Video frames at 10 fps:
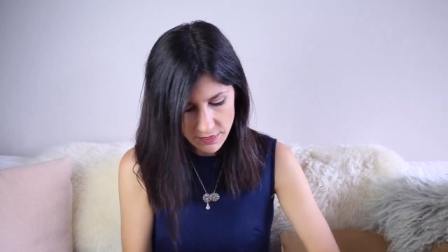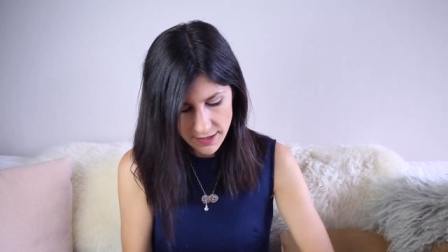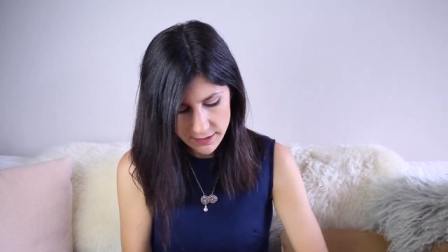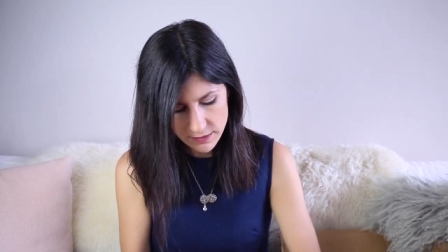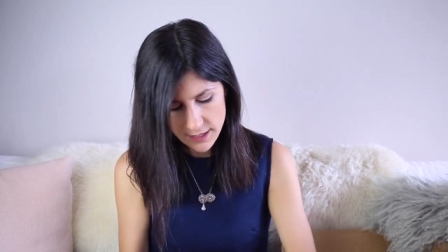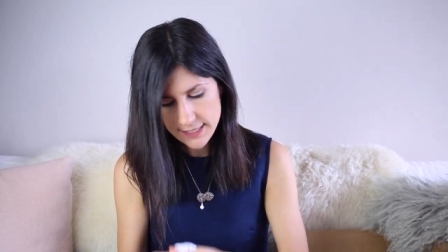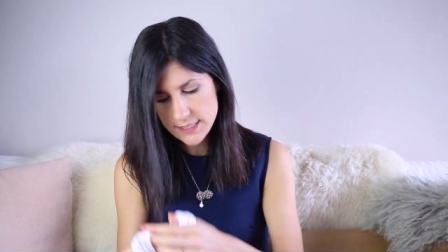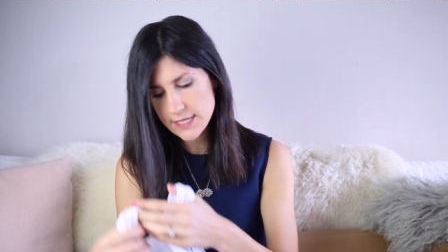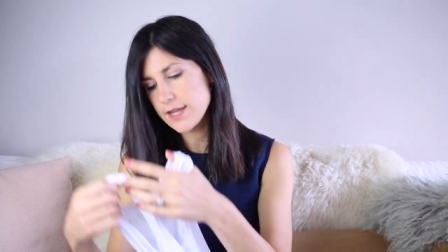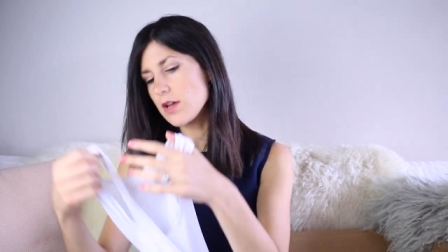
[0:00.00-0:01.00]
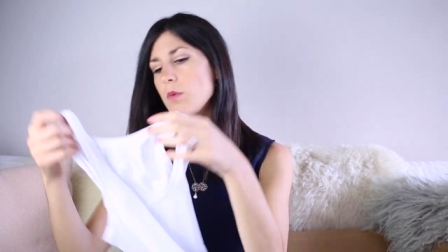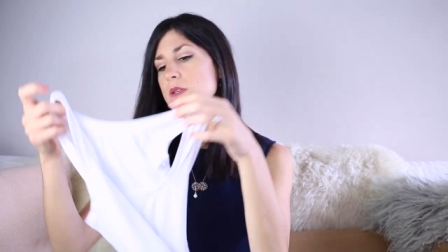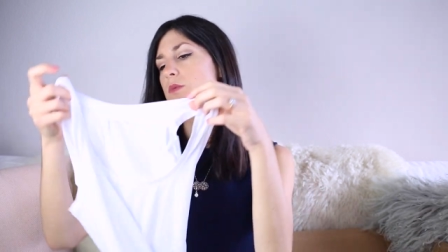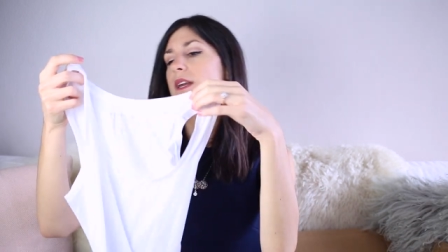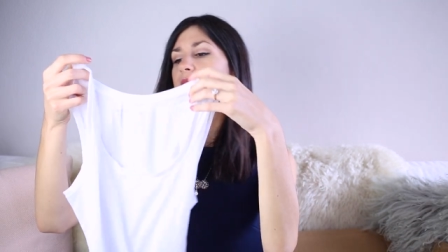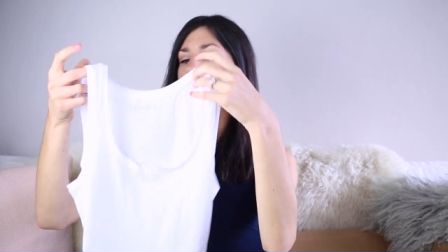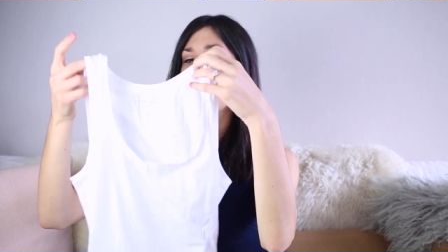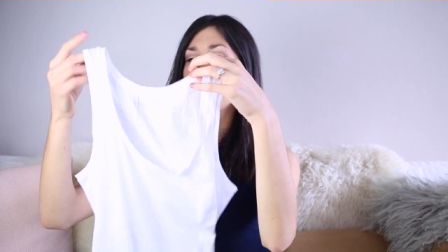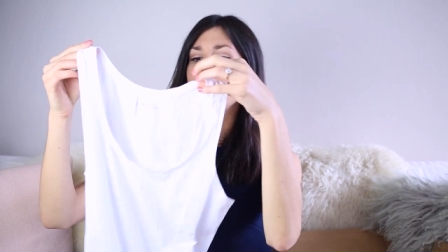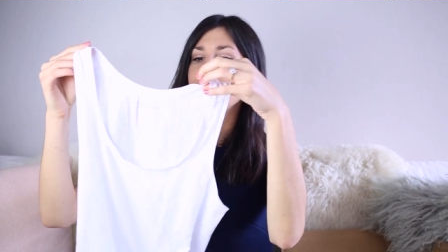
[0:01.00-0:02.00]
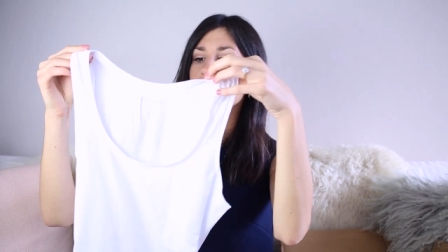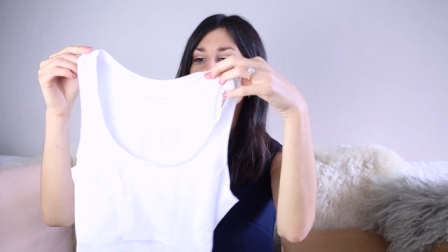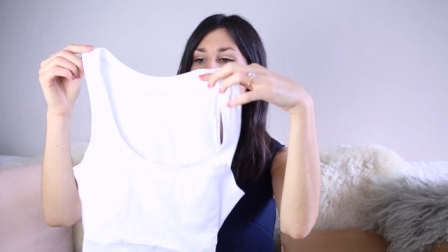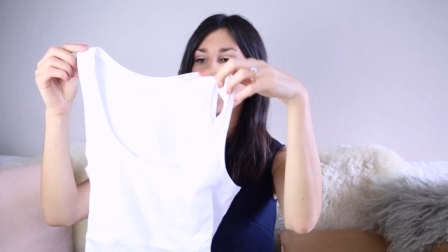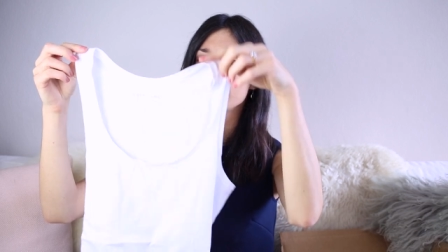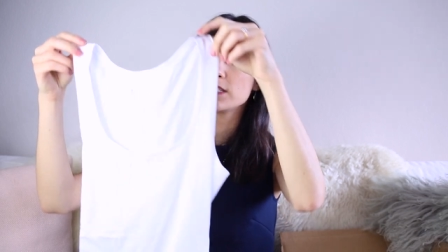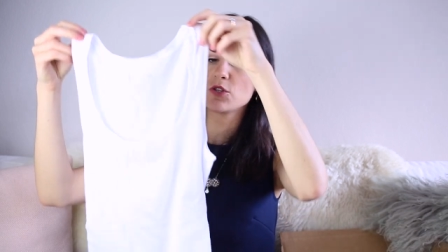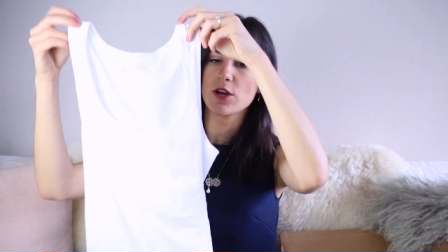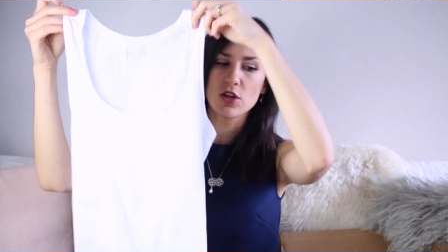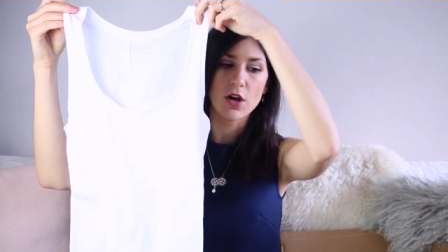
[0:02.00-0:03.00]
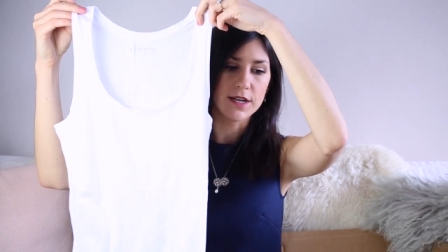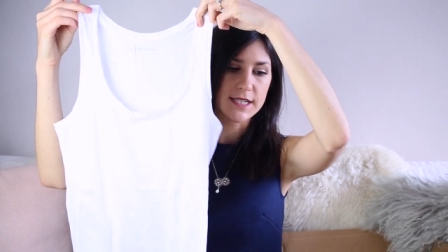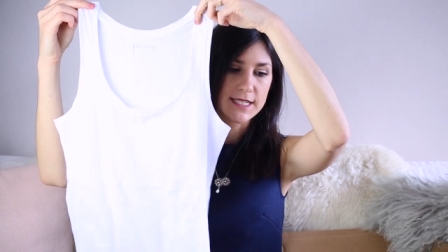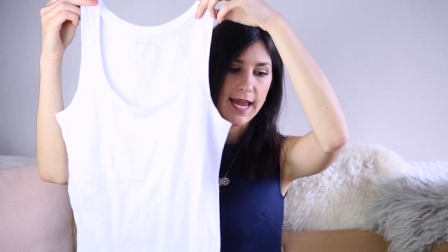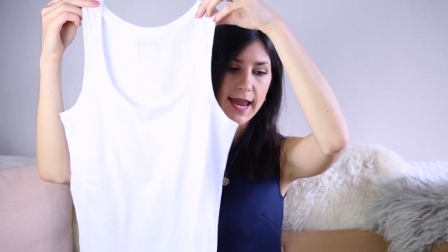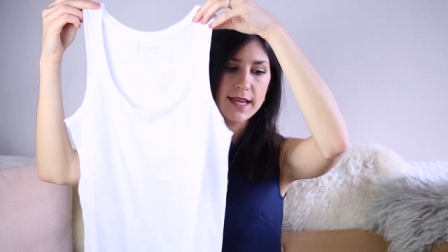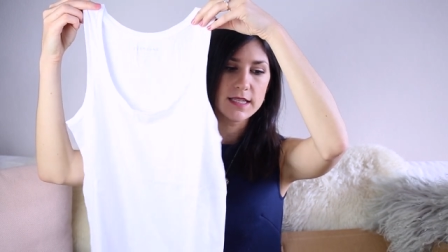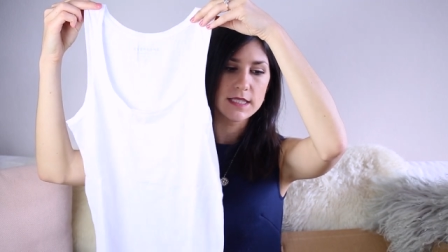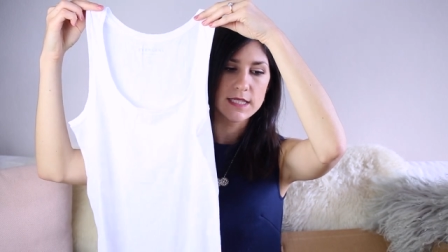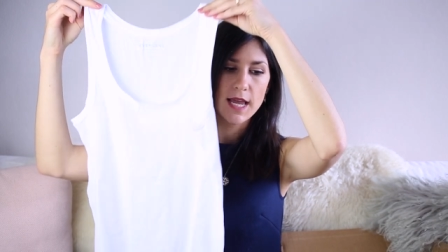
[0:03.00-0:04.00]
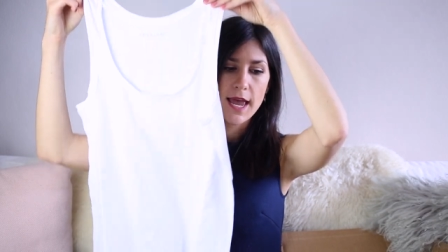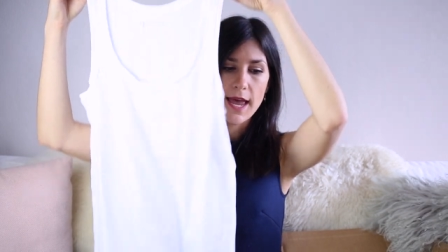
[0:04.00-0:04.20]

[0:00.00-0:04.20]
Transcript: Then the next thing I got was one of their Pima stretch cotton tanks.